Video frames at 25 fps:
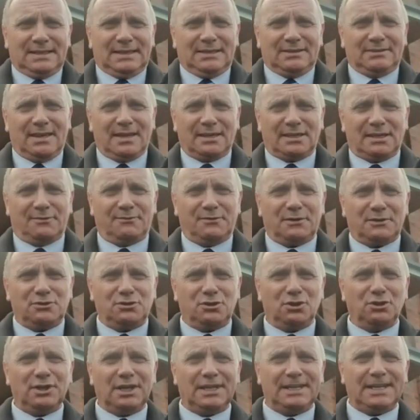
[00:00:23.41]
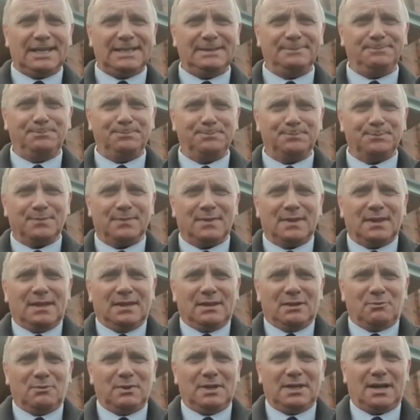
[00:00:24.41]
Thank you for tuning in.
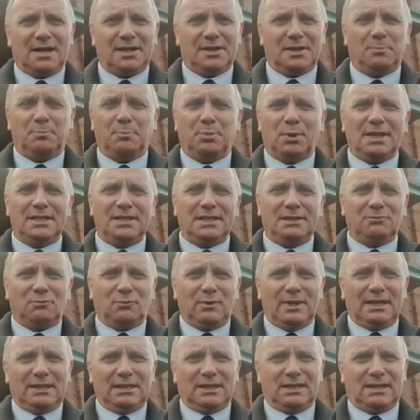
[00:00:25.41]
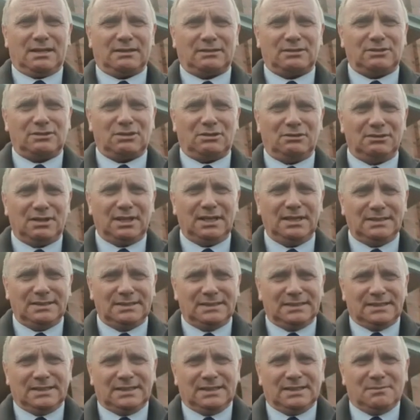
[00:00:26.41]
We had a brilliant week last Sunday
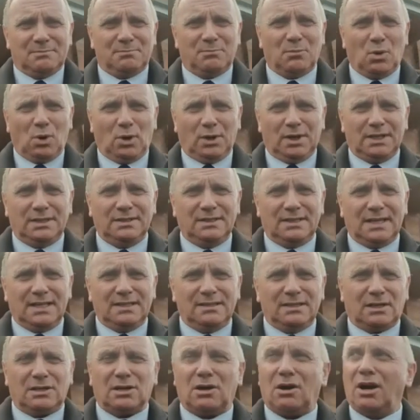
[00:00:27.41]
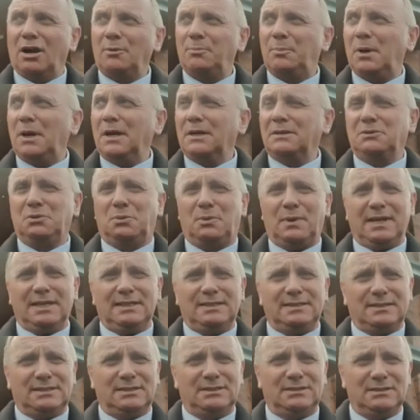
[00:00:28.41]
morning in the car park
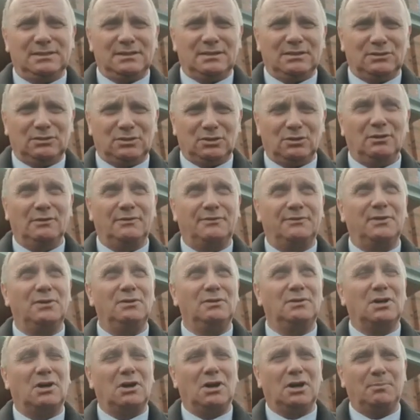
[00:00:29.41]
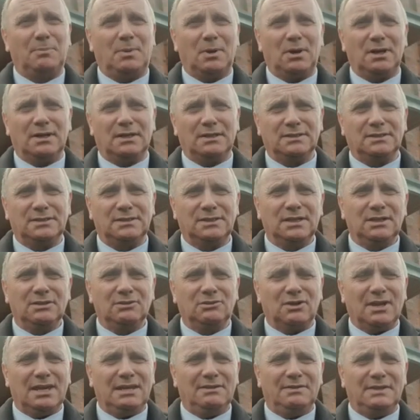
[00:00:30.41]
twice, two full car parks,
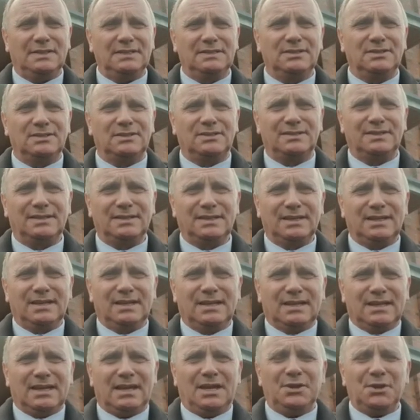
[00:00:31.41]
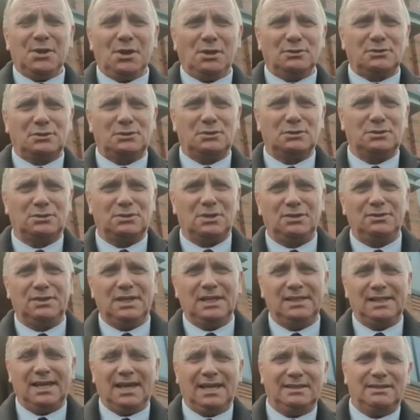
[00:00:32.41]
drive-ins, and also
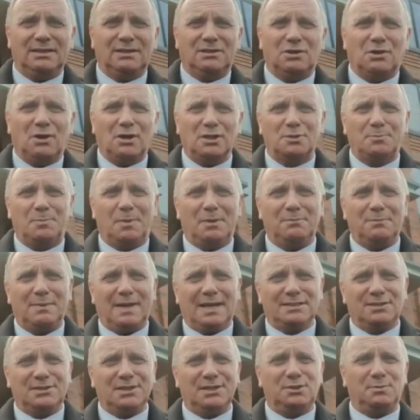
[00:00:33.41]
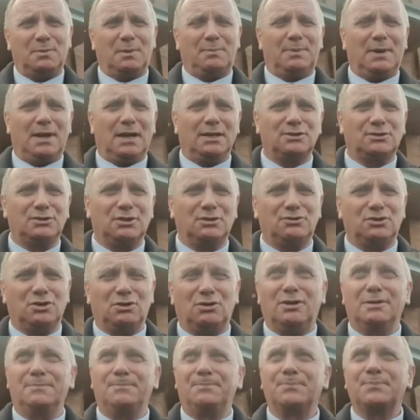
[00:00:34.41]
Sunday night, the gospel message with Pastor John.